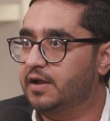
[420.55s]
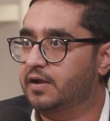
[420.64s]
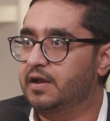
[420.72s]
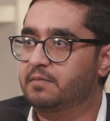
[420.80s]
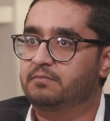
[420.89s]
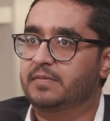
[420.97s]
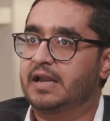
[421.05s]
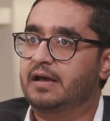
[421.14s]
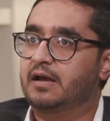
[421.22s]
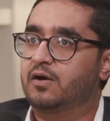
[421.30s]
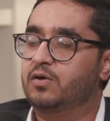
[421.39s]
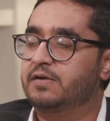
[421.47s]
Okay.
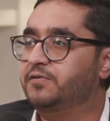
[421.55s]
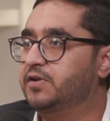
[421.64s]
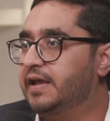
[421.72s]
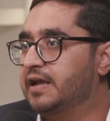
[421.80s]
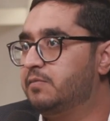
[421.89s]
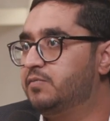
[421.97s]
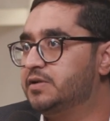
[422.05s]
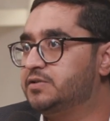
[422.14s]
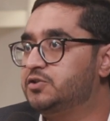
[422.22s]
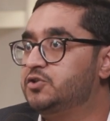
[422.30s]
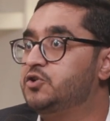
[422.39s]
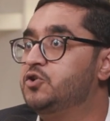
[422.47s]
Now, if you take
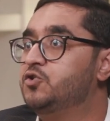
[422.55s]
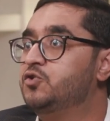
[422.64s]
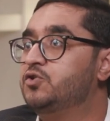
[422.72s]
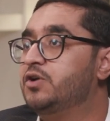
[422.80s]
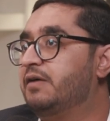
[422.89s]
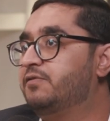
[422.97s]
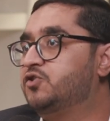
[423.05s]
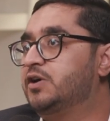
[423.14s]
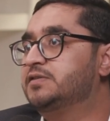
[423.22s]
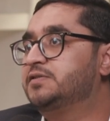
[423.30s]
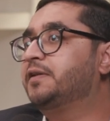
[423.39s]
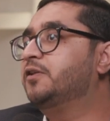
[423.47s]
Emirates, you have a
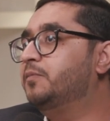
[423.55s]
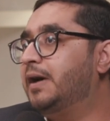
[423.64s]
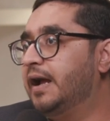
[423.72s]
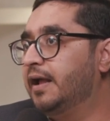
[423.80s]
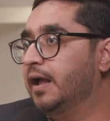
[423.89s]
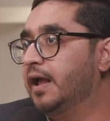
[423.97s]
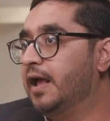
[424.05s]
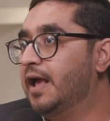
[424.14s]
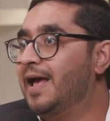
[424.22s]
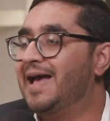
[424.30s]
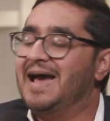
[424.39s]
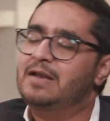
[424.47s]
transit in Dubai.
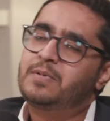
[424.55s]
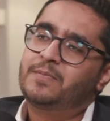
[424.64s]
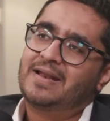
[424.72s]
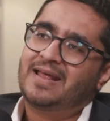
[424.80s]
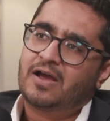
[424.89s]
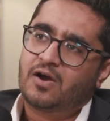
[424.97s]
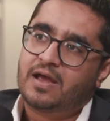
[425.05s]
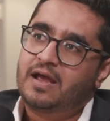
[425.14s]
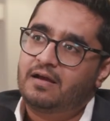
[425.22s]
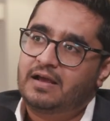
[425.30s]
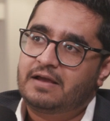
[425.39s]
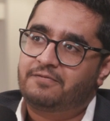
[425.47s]
And people are like,
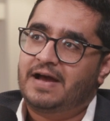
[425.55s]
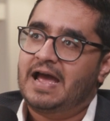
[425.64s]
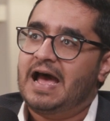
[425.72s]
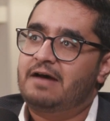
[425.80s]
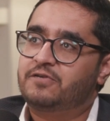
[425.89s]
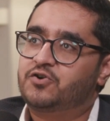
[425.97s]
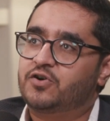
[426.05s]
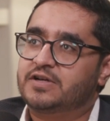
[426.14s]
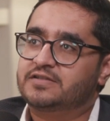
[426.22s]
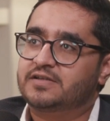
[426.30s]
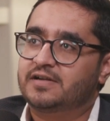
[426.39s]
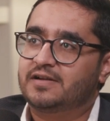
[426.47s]
okay, if I have a
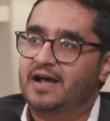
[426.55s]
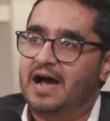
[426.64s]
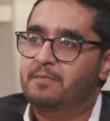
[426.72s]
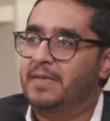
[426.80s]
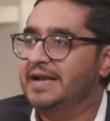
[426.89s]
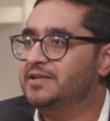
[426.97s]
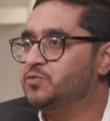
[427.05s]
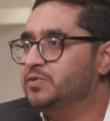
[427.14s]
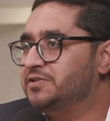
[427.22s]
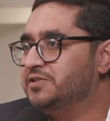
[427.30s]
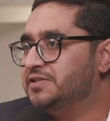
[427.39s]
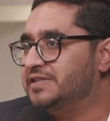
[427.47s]
transit, I might as well
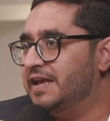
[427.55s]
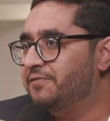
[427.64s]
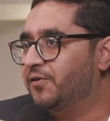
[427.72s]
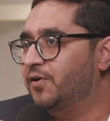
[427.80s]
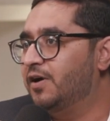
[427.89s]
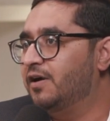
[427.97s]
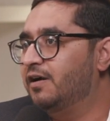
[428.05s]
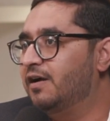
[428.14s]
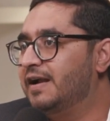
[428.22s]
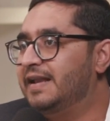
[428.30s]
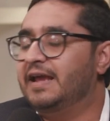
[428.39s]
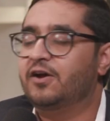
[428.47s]
just stay for
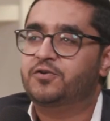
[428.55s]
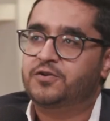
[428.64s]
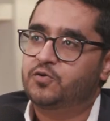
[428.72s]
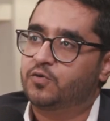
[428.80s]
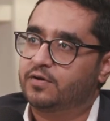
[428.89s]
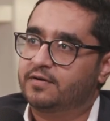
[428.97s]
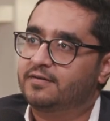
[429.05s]
a day or two.